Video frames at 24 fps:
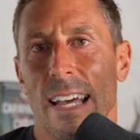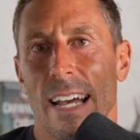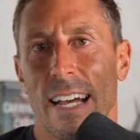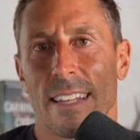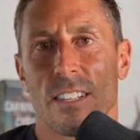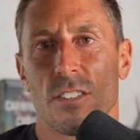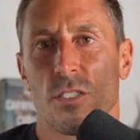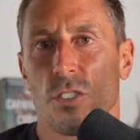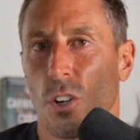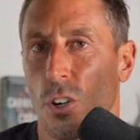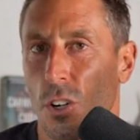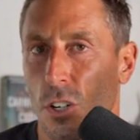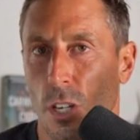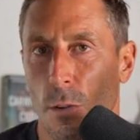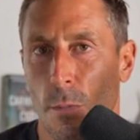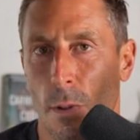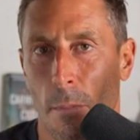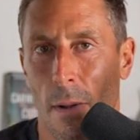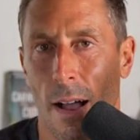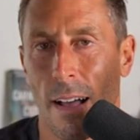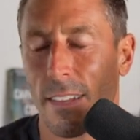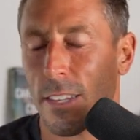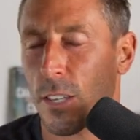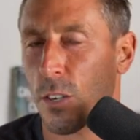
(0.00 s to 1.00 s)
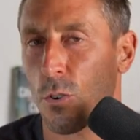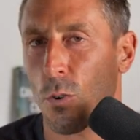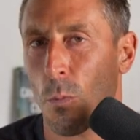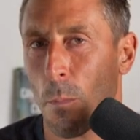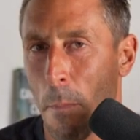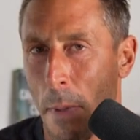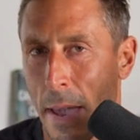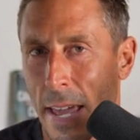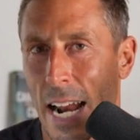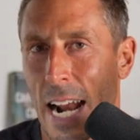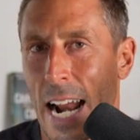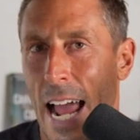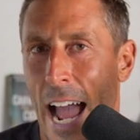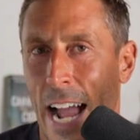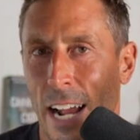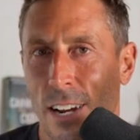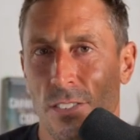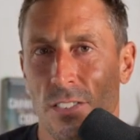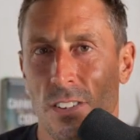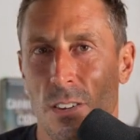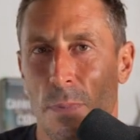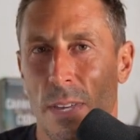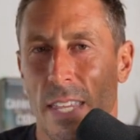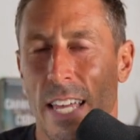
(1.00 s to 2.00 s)
And this curcumin molecule may not
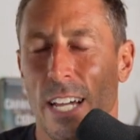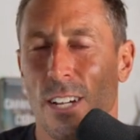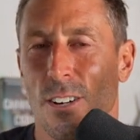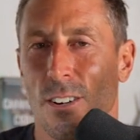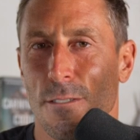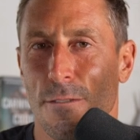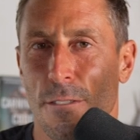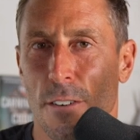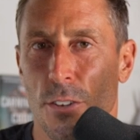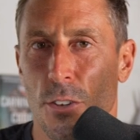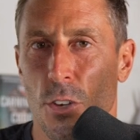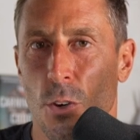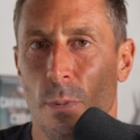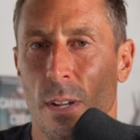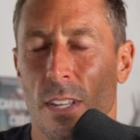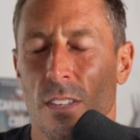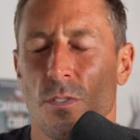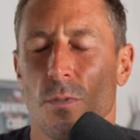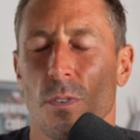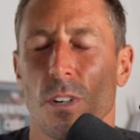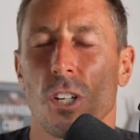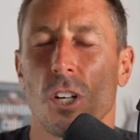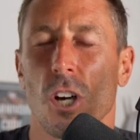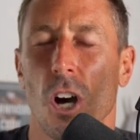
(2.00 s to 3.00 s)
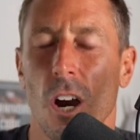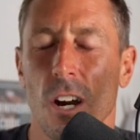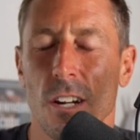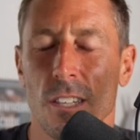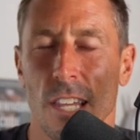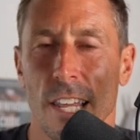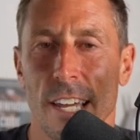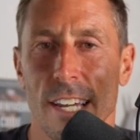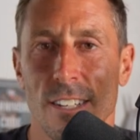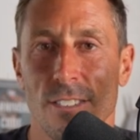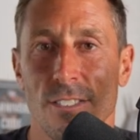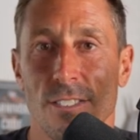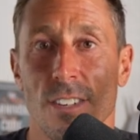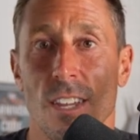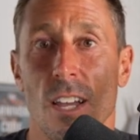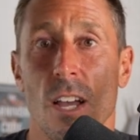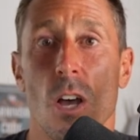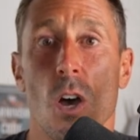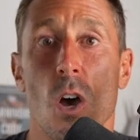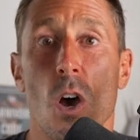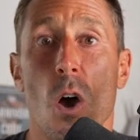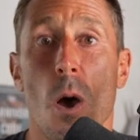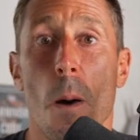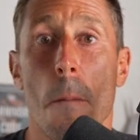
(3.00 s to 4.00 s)
actually be that good for humans. Regardless,
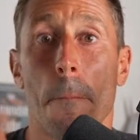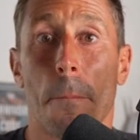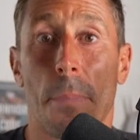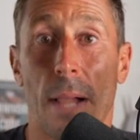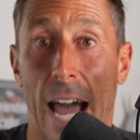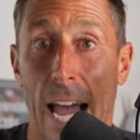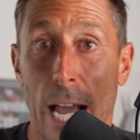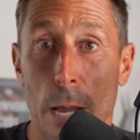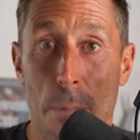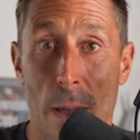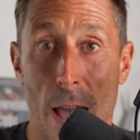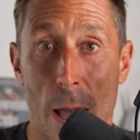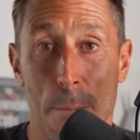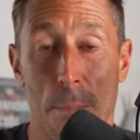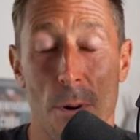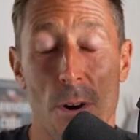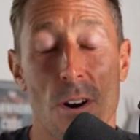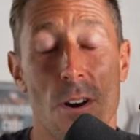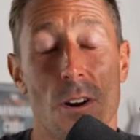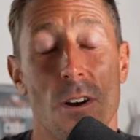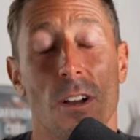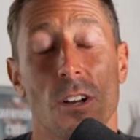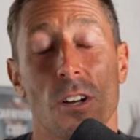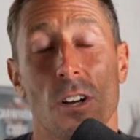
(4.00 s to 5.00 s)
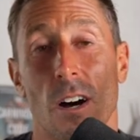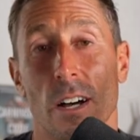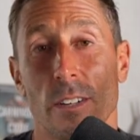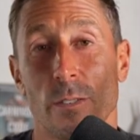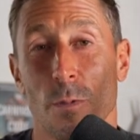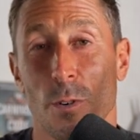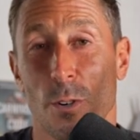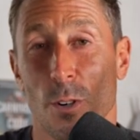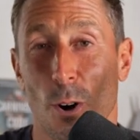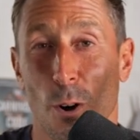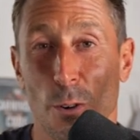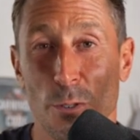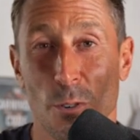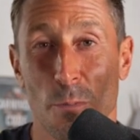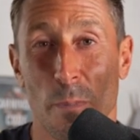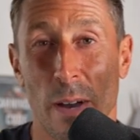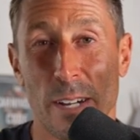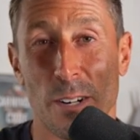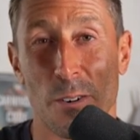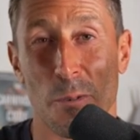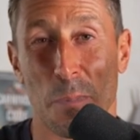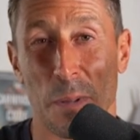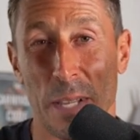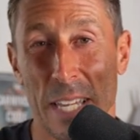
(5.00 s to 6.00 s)
black pepper caused mucosal
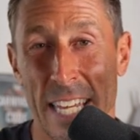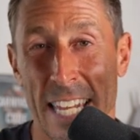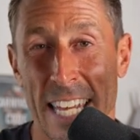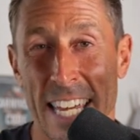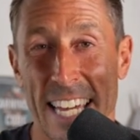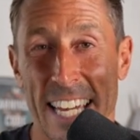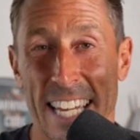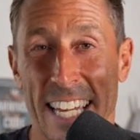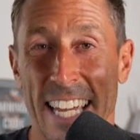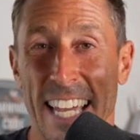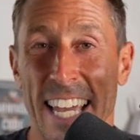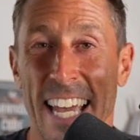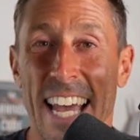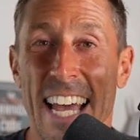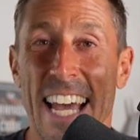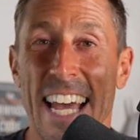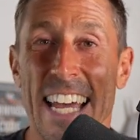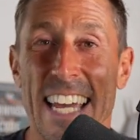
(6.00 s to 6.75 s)
microbleeding